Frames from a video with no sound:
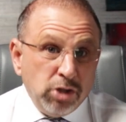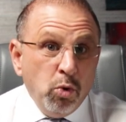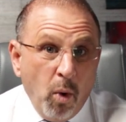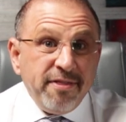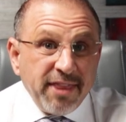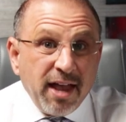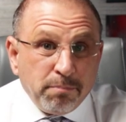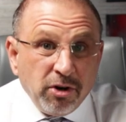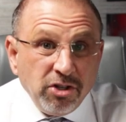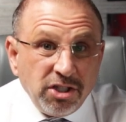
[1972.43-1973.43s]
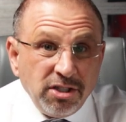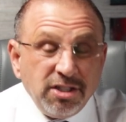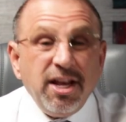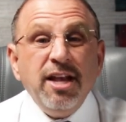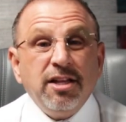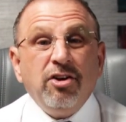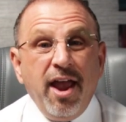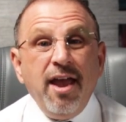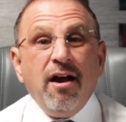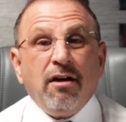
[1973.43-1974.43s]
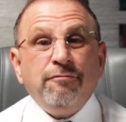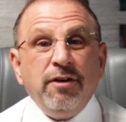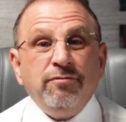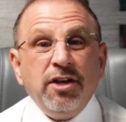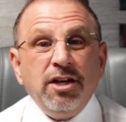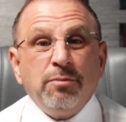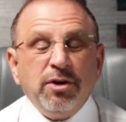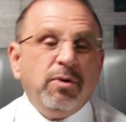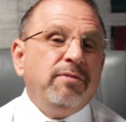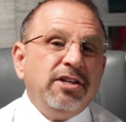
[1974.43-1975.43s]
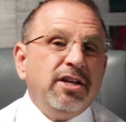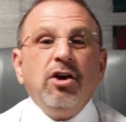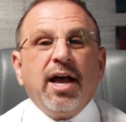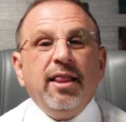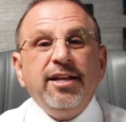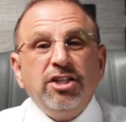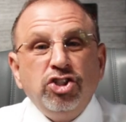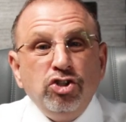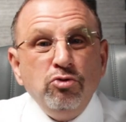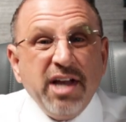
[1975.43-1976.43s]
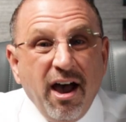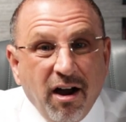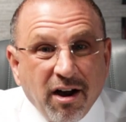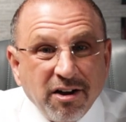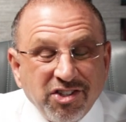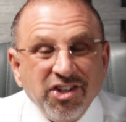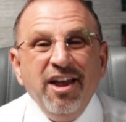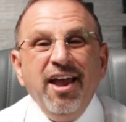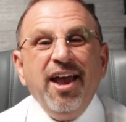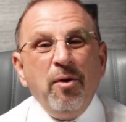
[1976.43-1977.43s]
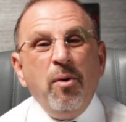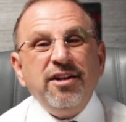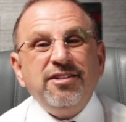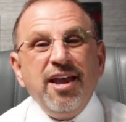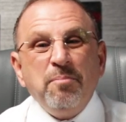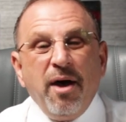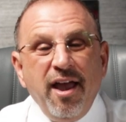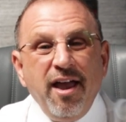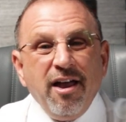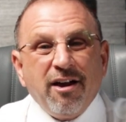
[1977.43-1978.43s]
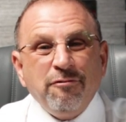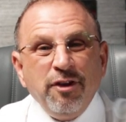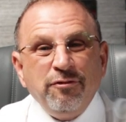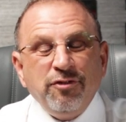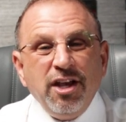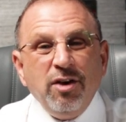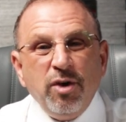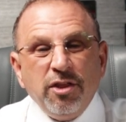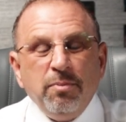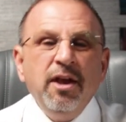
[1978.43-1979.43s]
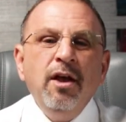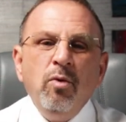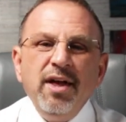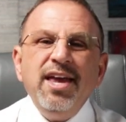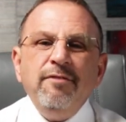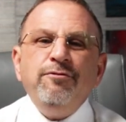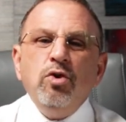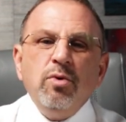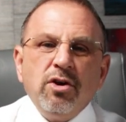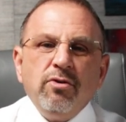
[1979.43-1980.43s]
Do you want that person to take their AR 15 to prison? What if they say, Look, I like to shoot guards and I want to take my AR 15 with me? Well, if you